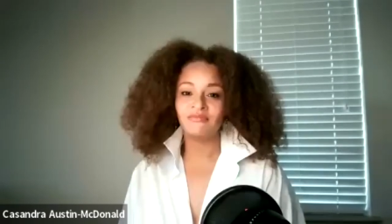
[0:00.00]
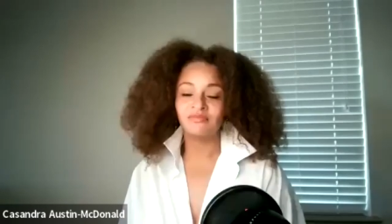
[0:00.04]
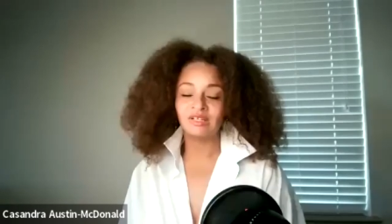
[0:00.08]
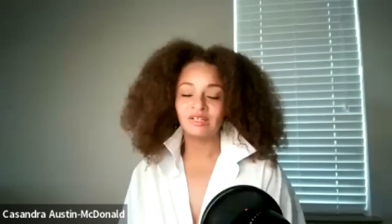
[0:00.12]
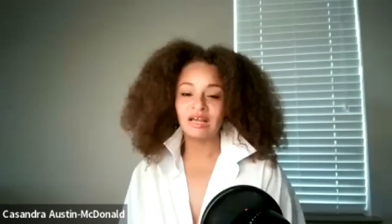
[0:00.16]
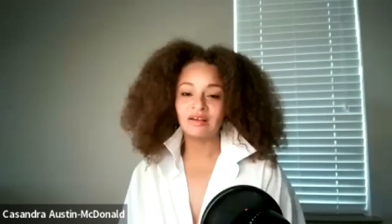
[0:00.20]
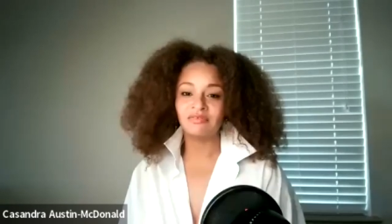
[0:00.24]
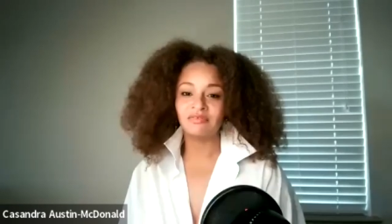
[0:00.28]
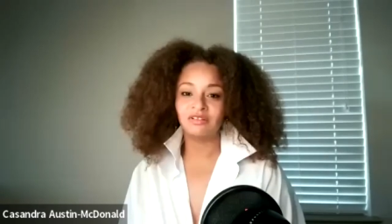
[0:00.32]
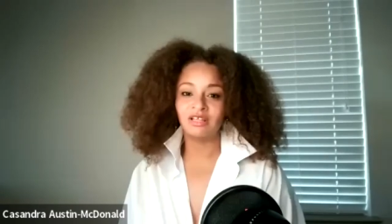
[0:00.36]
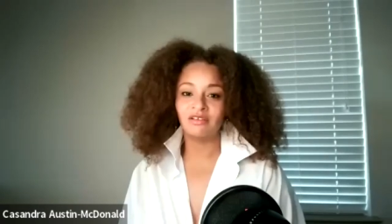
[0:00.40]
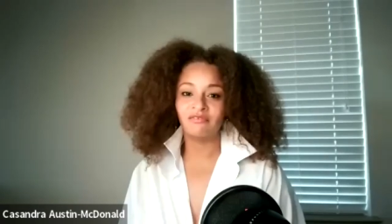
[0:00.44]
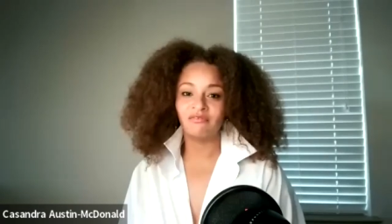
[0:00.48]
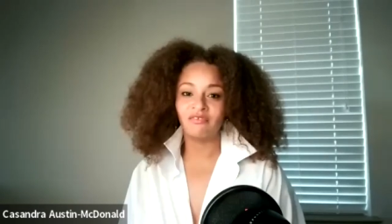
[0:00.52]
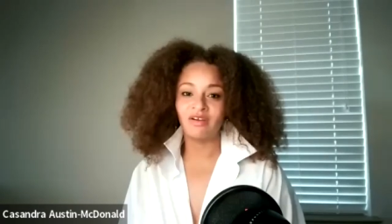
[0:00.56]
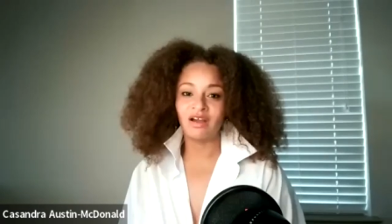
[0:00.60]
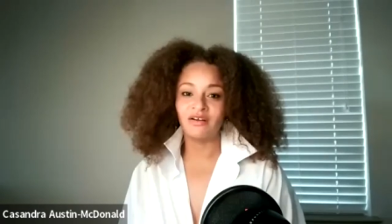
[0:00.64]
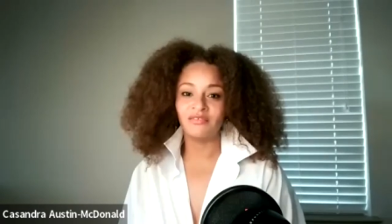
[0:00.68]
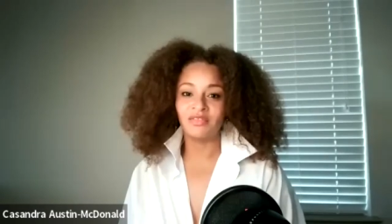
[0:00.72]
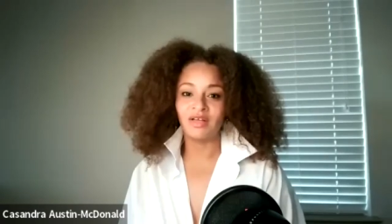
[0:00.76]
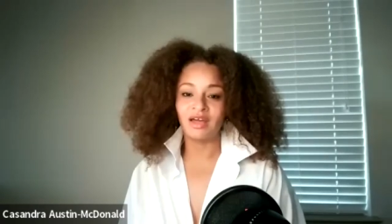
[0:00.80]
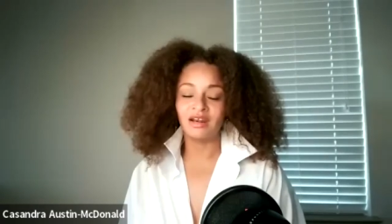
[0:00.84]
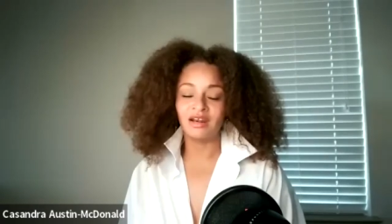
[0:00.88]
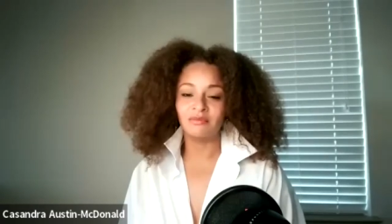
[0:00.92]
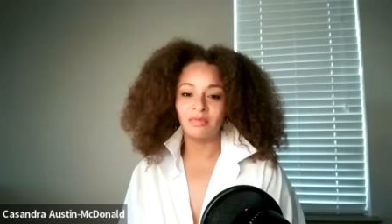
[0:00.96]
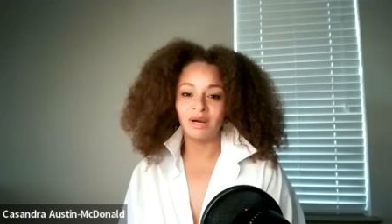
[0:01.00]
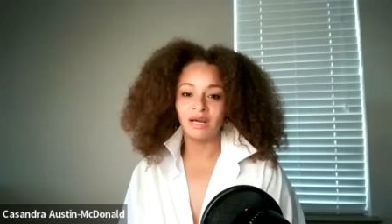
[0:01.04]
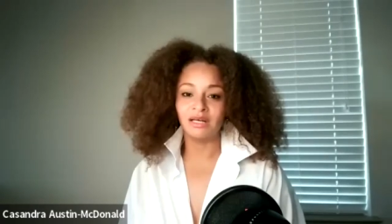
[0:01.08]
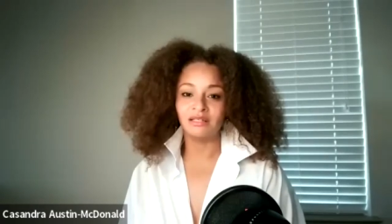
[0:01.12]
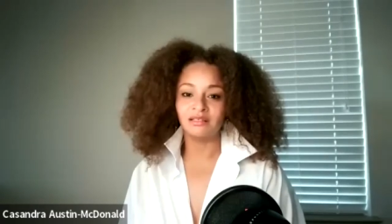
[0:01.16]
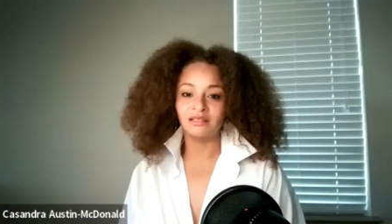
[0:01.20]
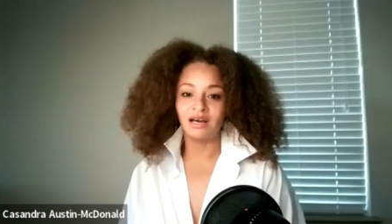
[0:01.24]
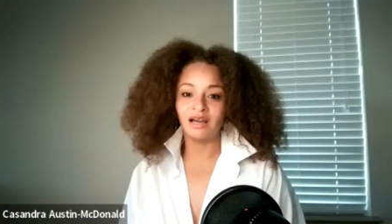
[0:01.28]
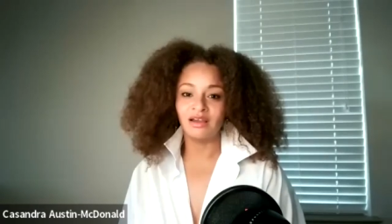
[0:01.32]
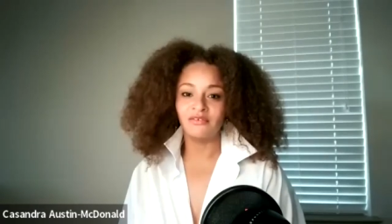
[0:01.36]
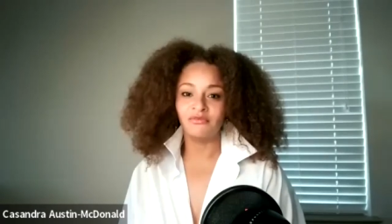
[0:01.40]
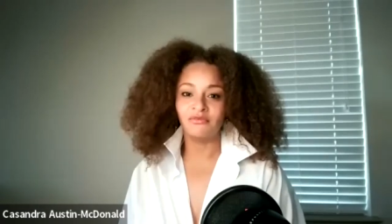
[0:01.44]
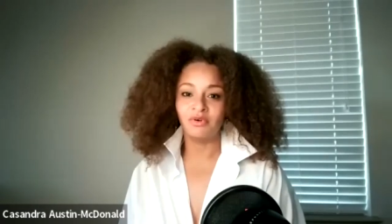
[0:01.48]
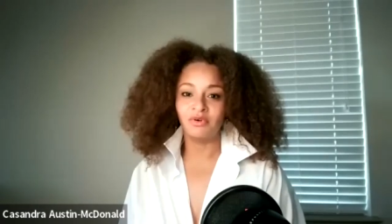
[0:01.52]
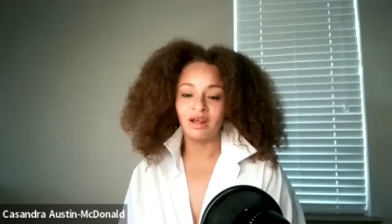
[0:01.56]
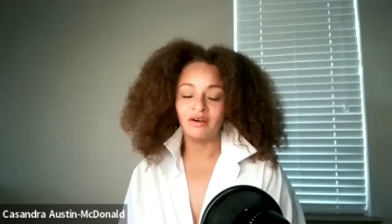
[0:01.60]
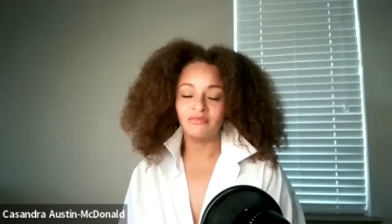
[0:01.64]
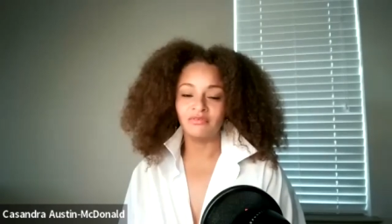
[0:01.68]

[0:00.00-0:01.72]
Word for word: I have definitely found that in my life.